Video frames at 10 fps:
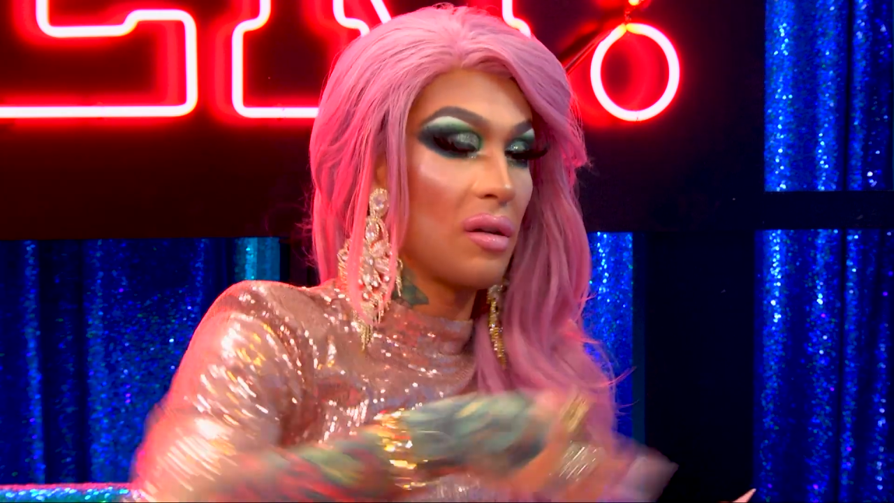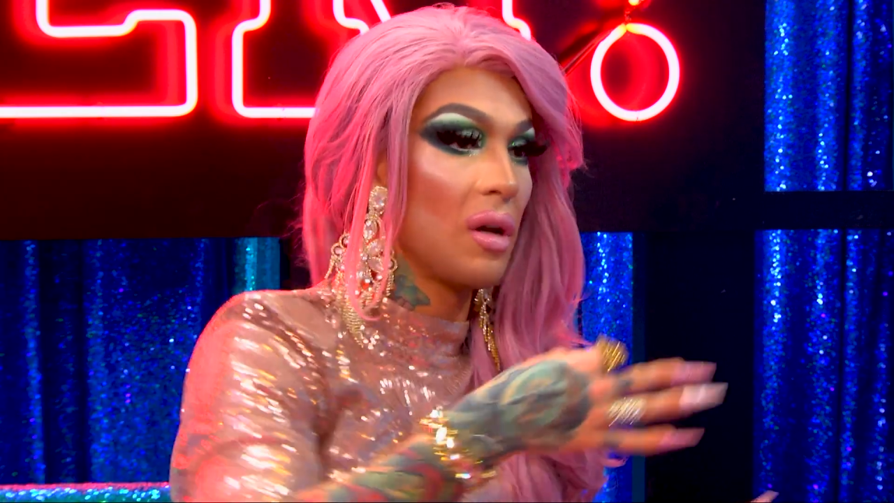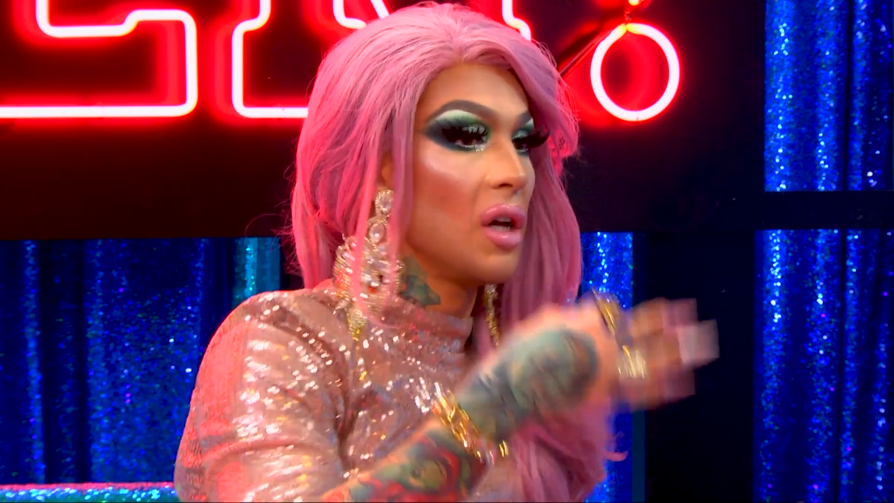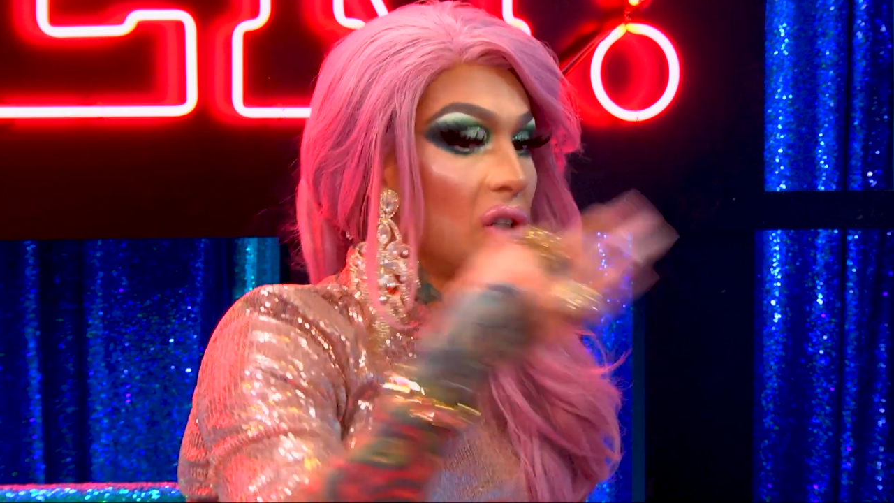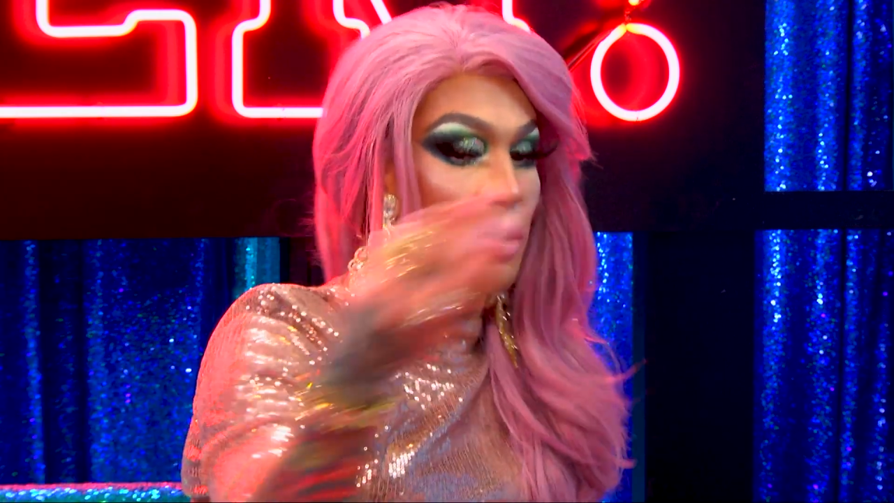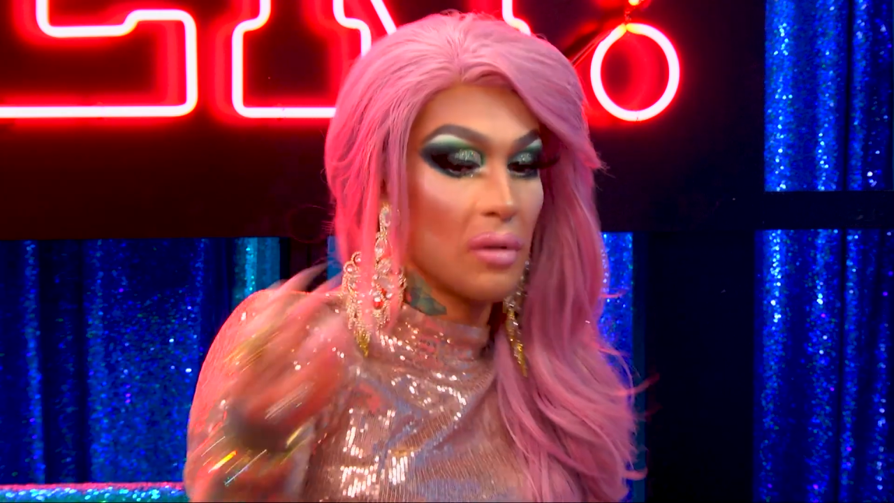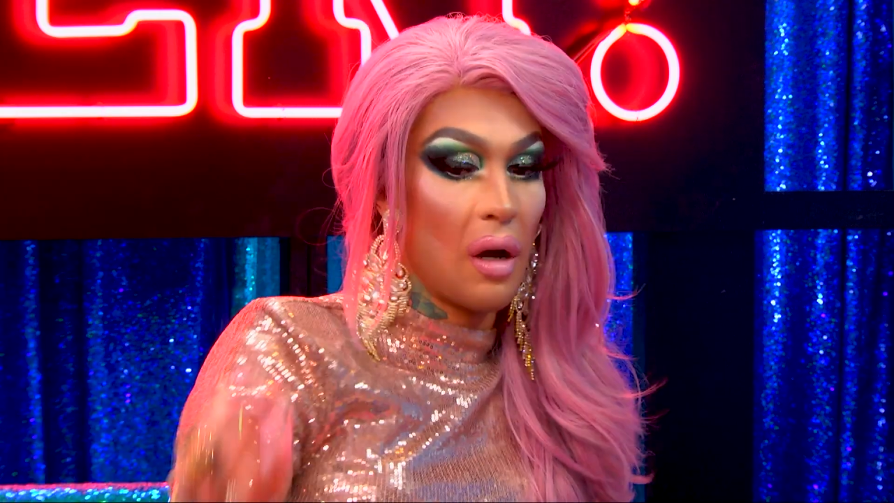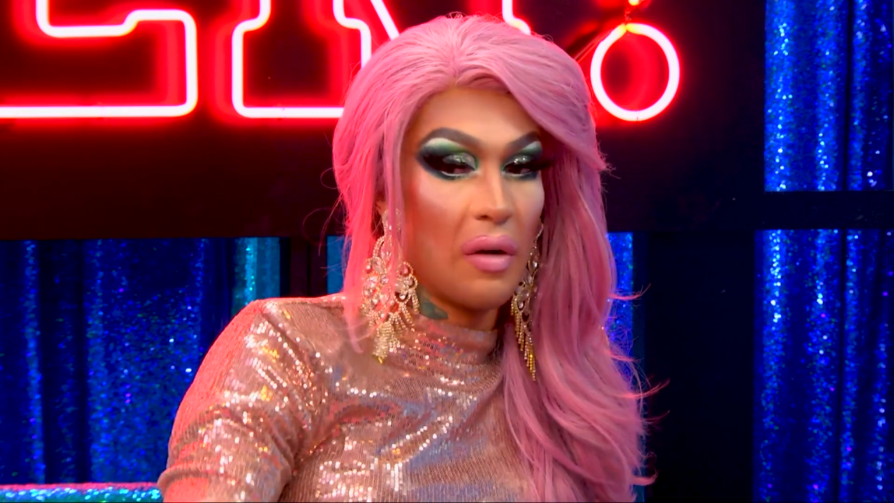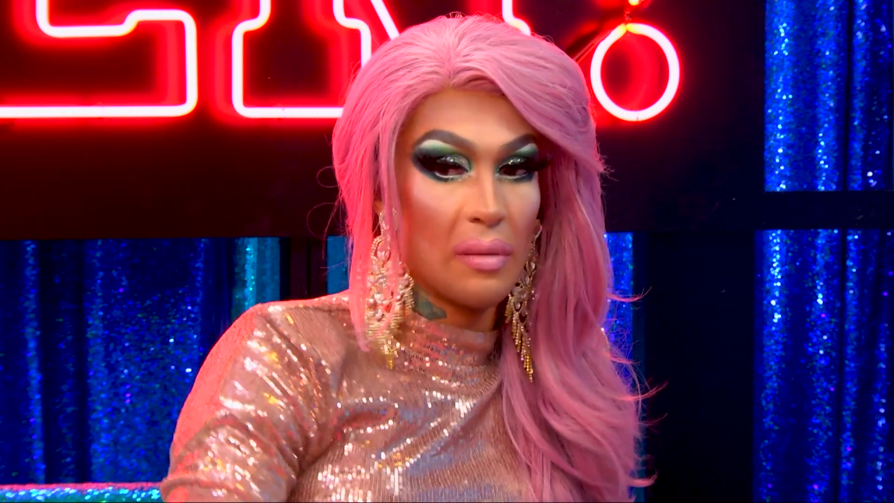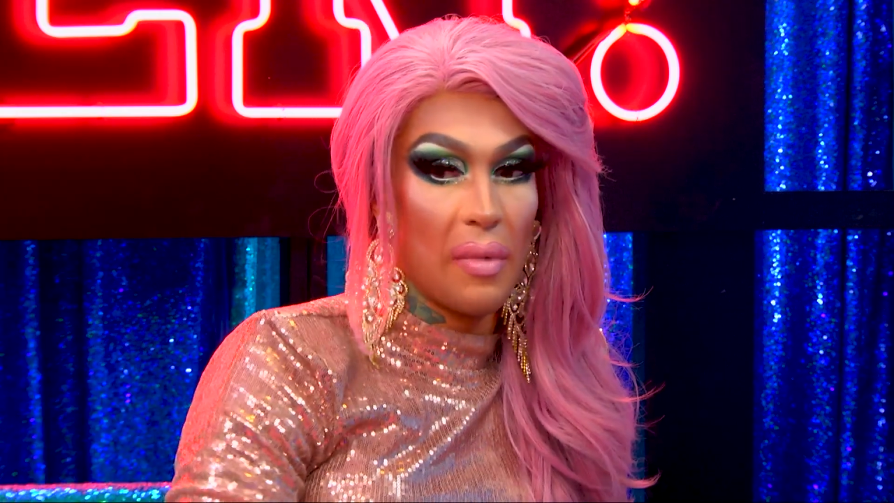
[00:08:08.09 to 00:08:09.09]
So she
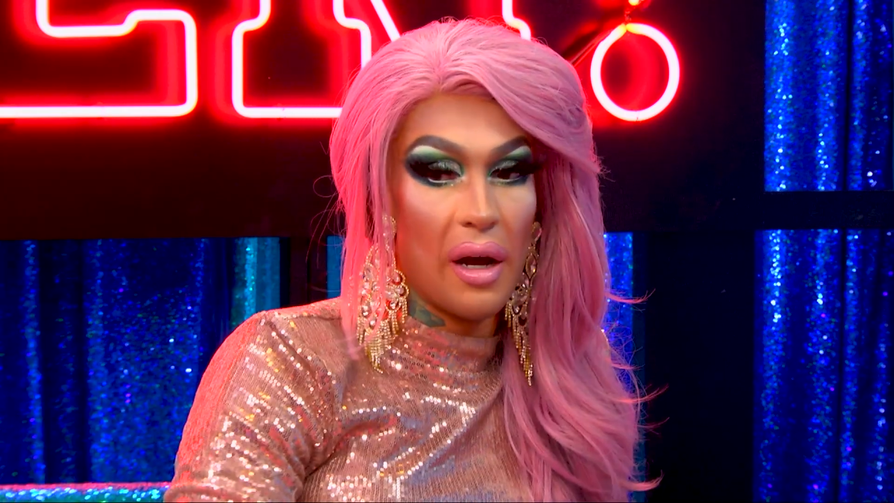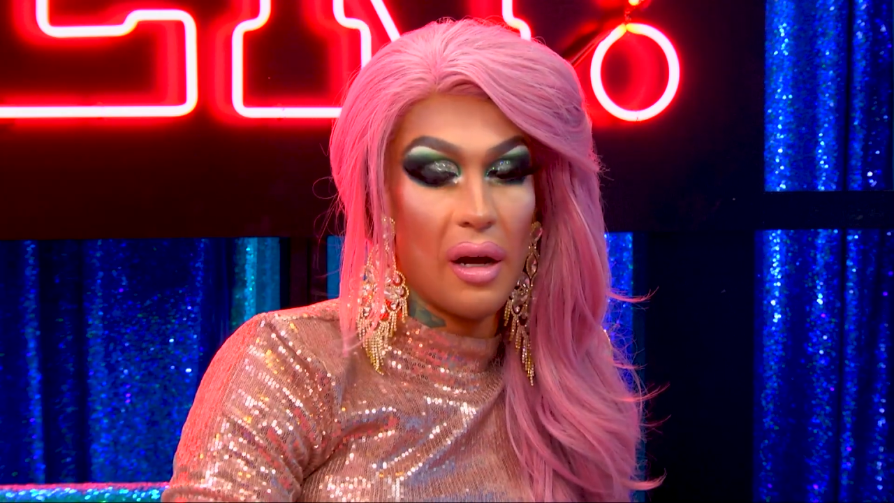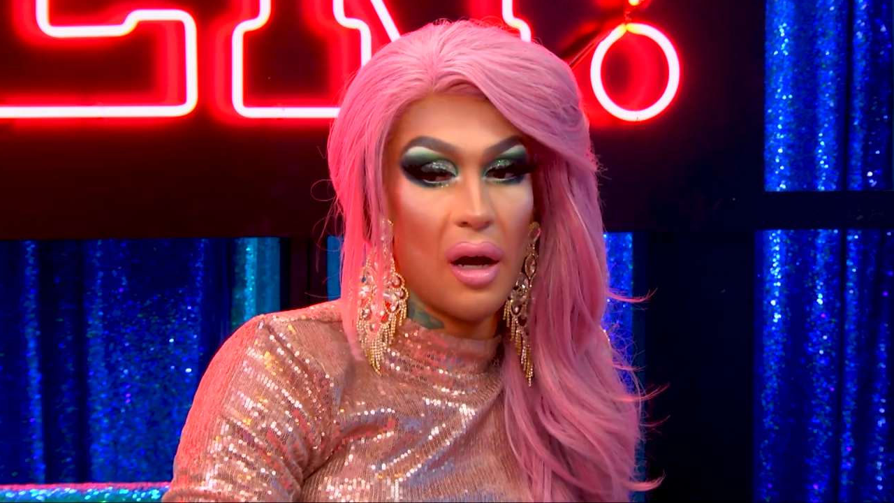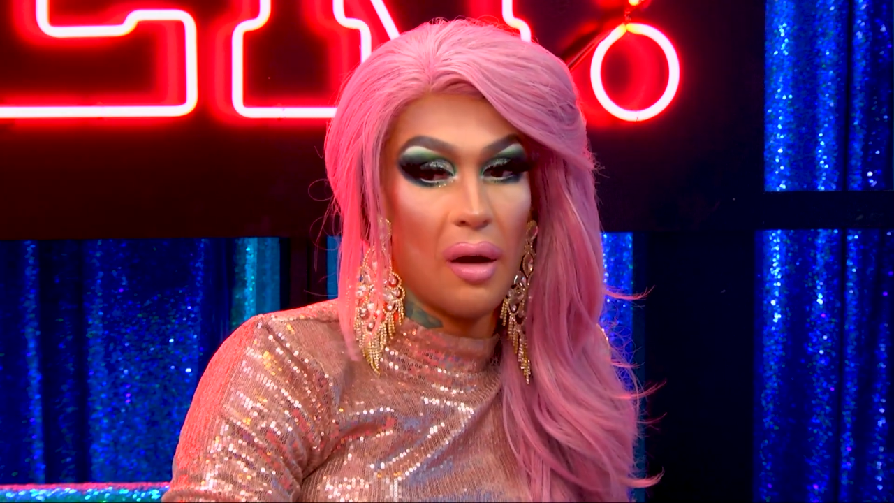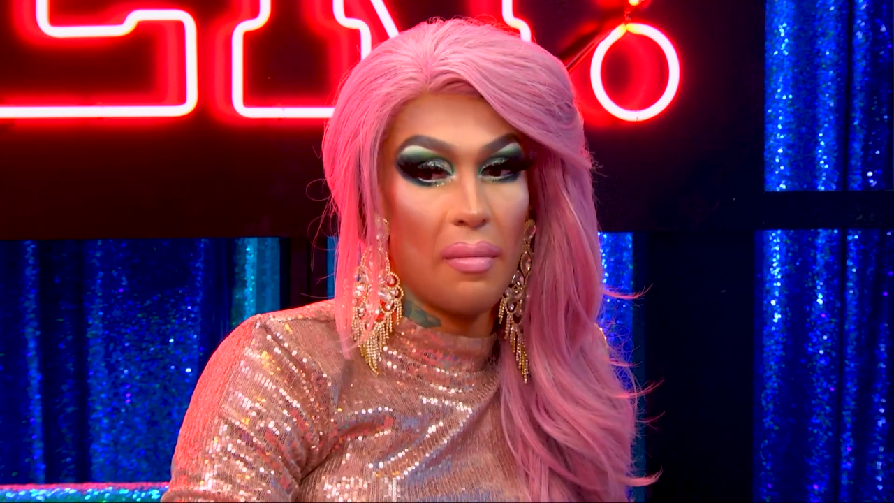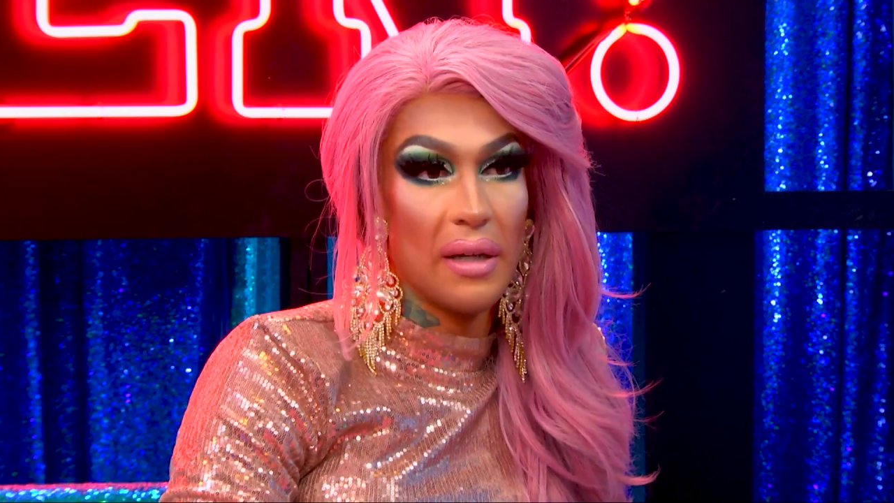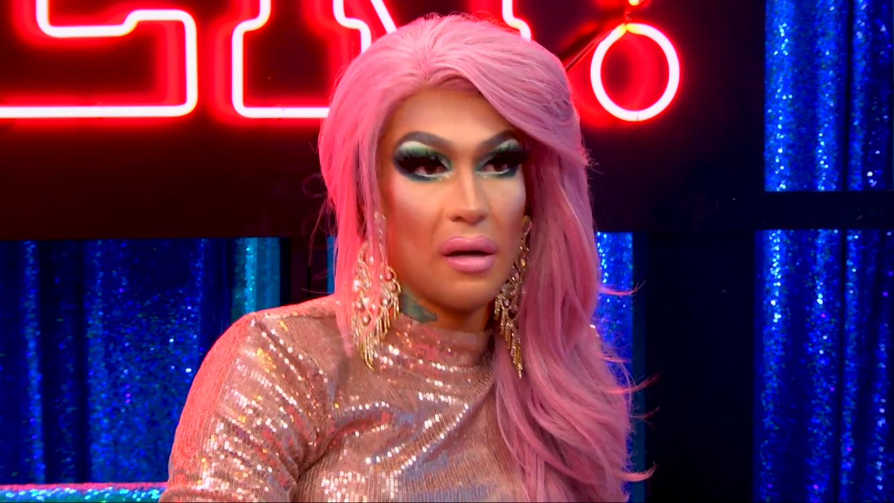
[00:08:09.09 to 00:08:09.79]
was always my um,